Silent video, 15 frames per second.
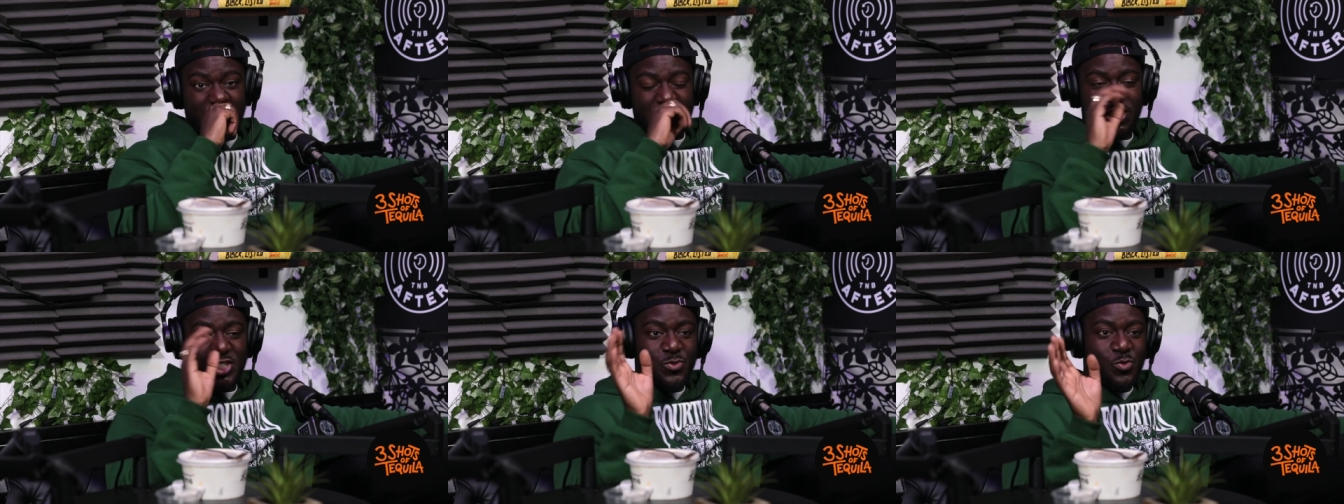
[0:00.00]

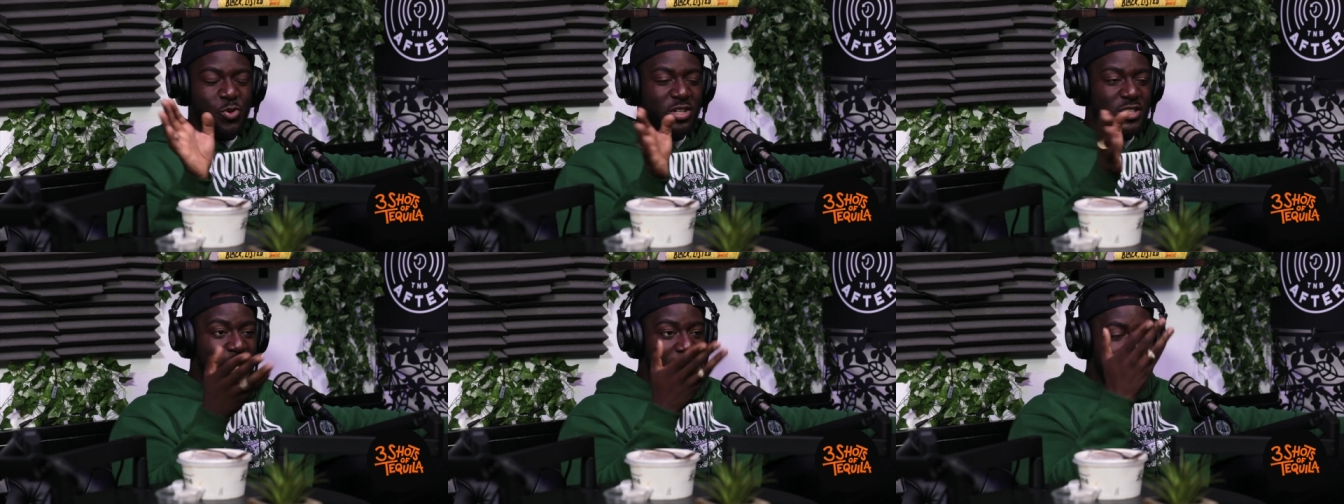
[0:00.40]
She's
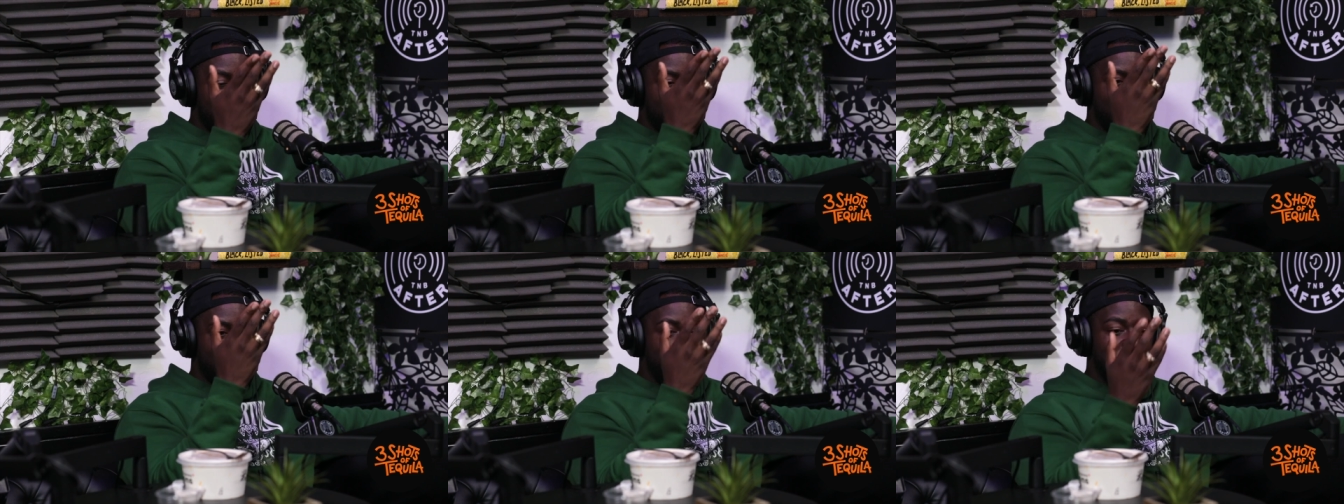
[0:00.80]
walked out
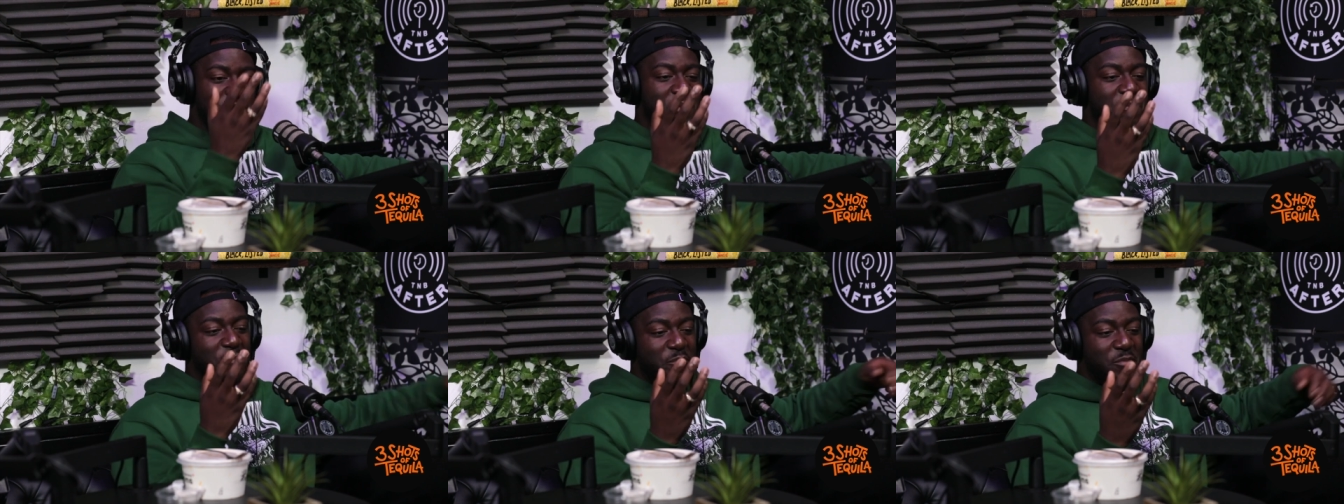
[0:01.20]
yeah with
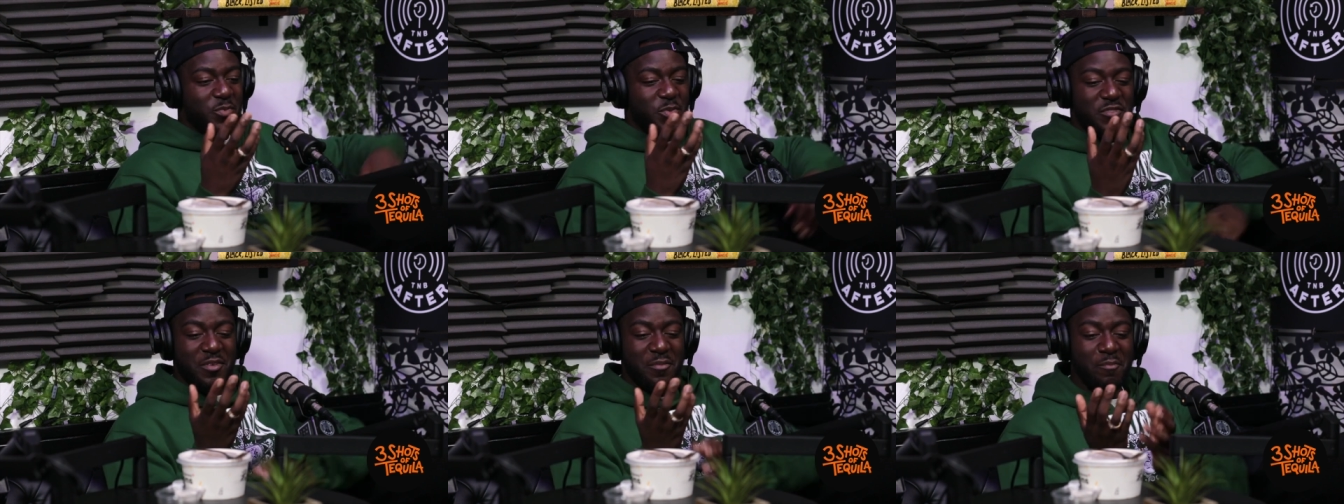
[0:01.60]
a
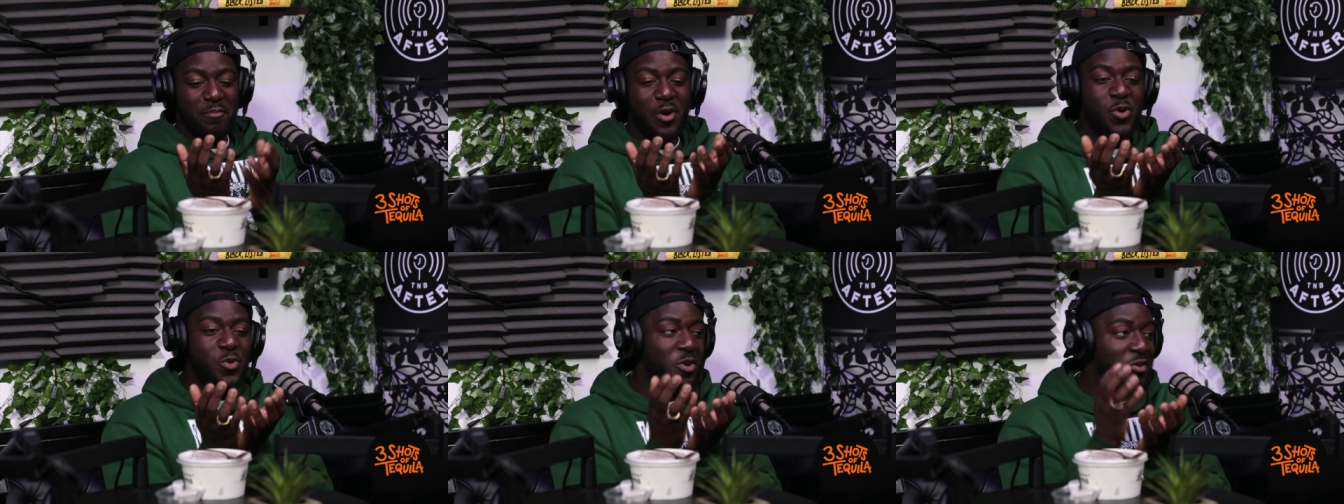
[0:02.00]
with a
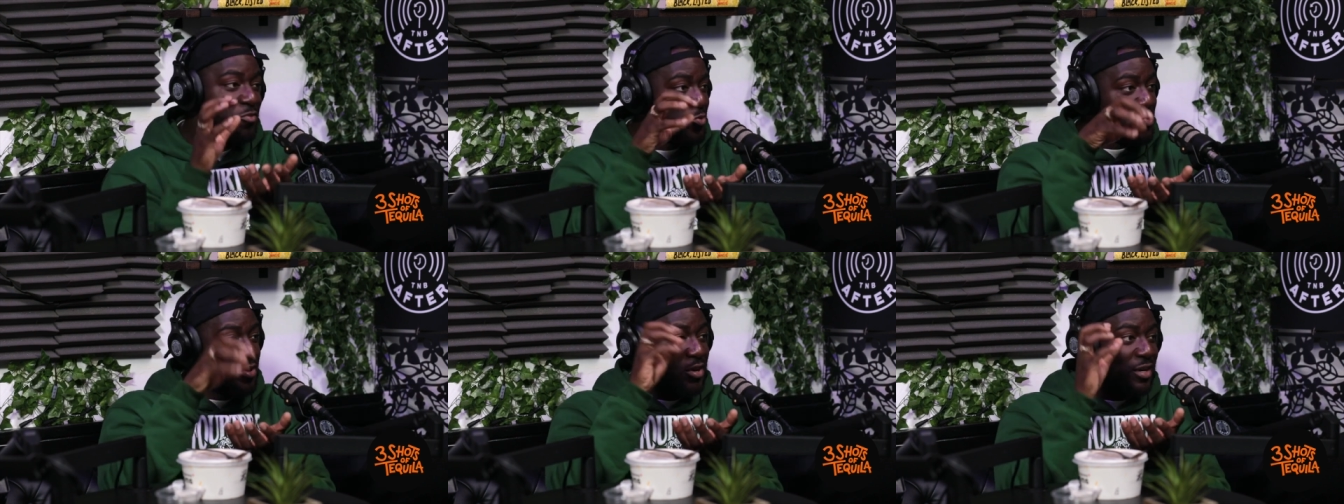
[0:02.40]
bowl of
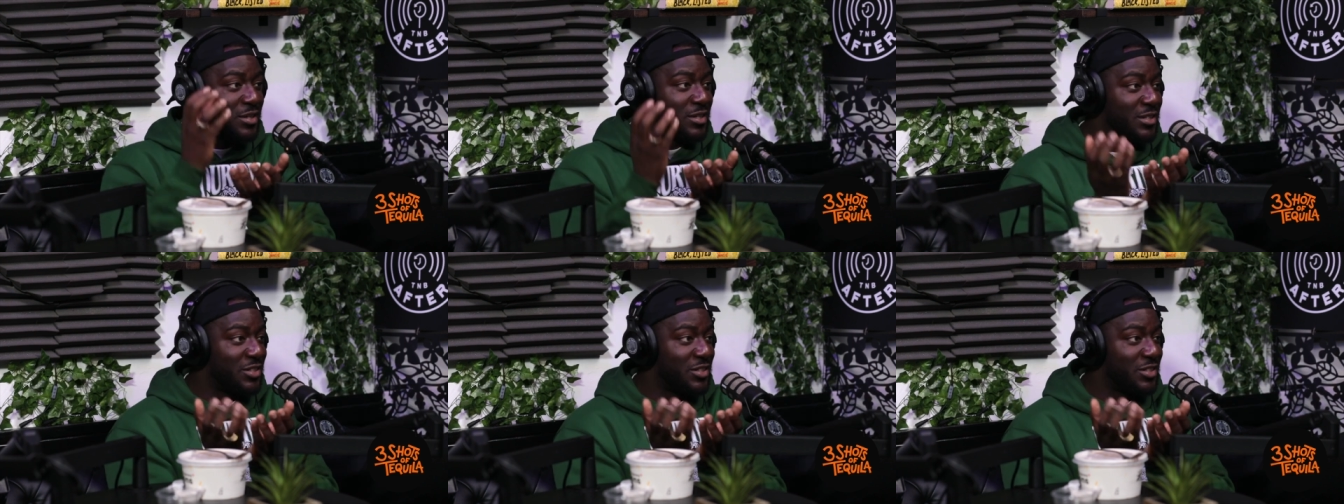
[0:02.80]
water,